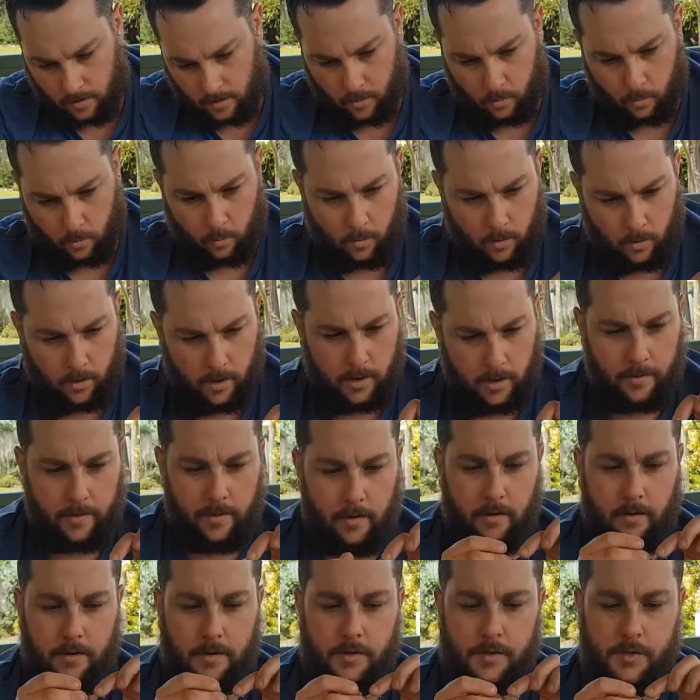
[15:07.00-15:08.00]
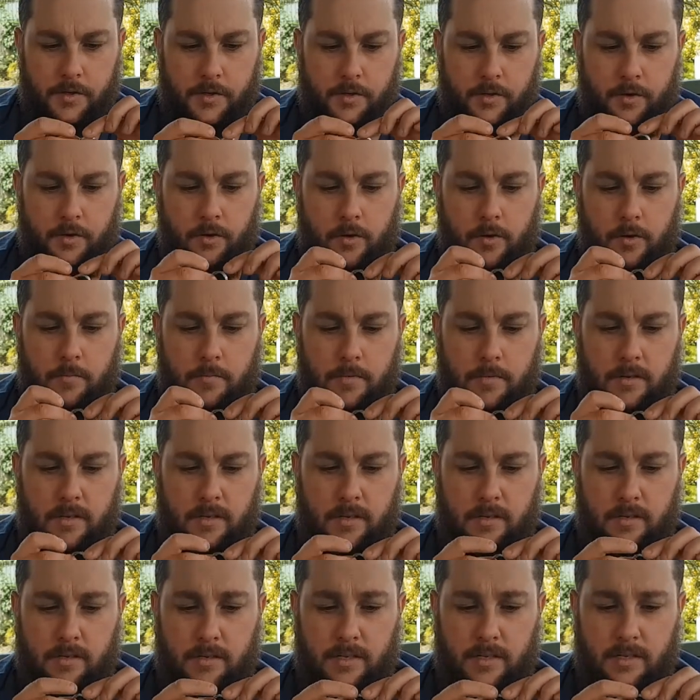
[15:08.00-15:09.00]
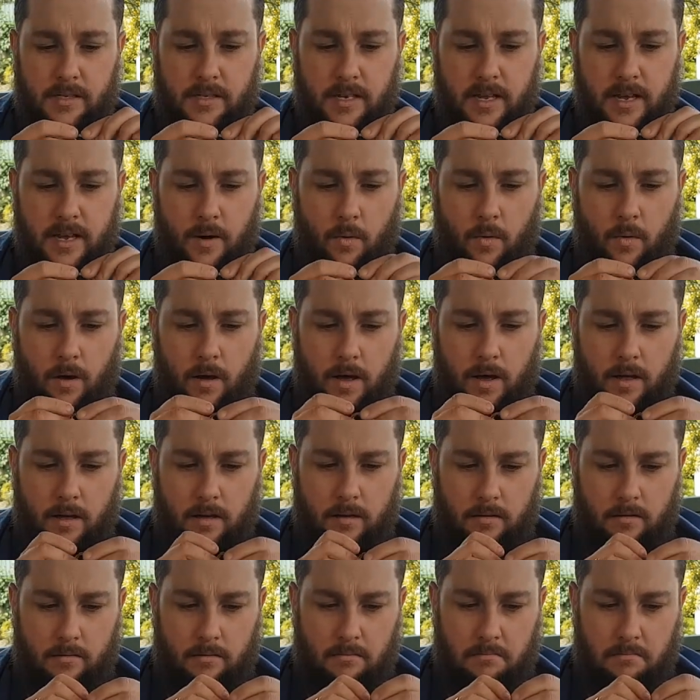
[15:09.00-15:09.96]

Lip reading: Wire that I assume is snare wire.